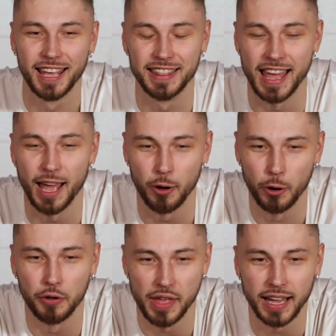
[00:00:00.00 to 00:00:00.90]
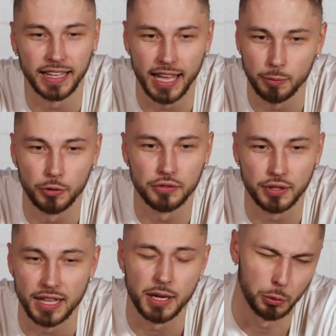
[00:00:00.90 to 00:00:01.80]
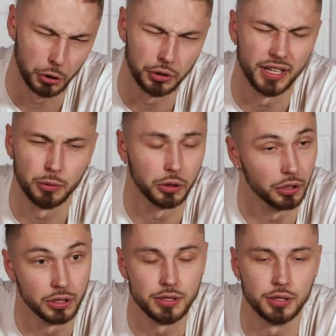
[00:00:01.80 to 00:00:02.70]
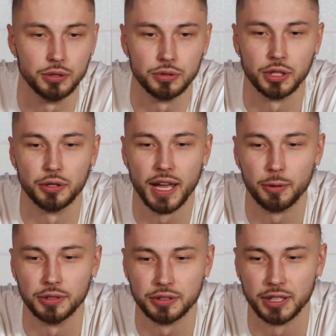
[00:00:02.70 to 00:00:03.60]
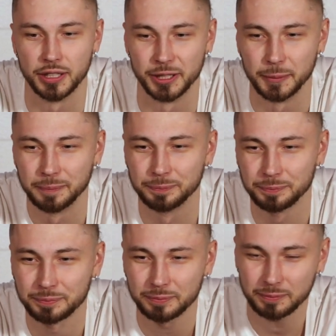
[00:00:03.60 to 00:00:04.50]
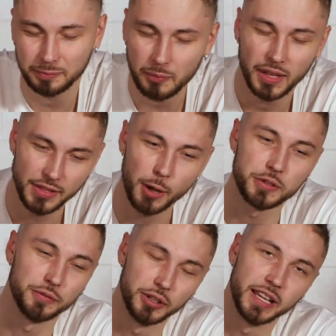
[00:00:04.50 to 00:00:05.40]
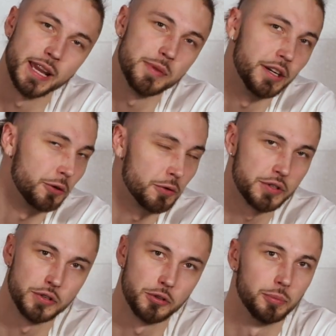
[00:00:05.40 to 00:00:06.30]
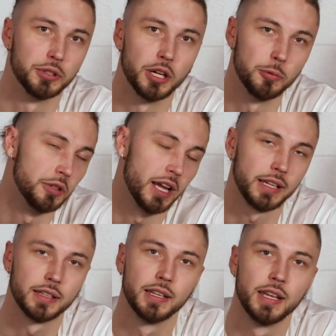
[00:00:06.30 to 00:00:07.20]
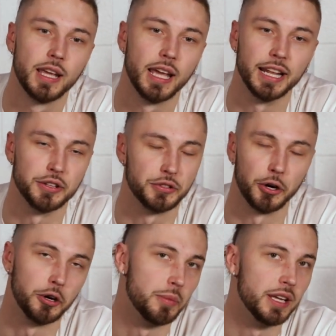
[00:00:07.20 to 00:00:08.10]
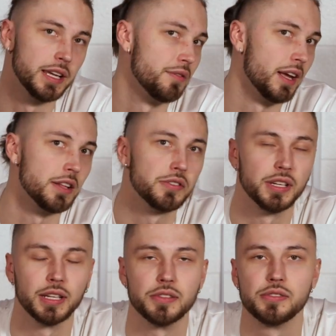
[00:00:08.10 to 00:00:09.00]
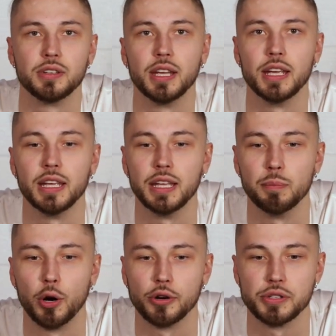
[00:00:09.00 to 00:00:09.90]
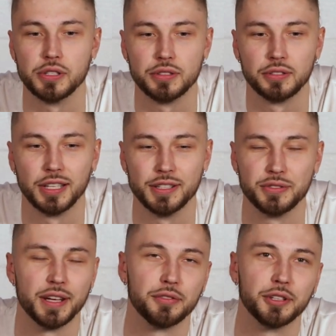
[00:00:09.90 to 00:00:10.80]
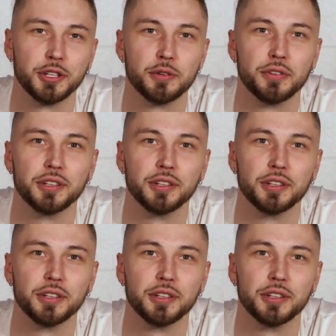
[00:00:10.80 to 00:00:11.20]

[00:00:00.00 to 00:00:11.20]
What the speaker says: That game was, and they were good too. So that was a fun game. And then of course the triple double in the tournament advancing in March is definitely good.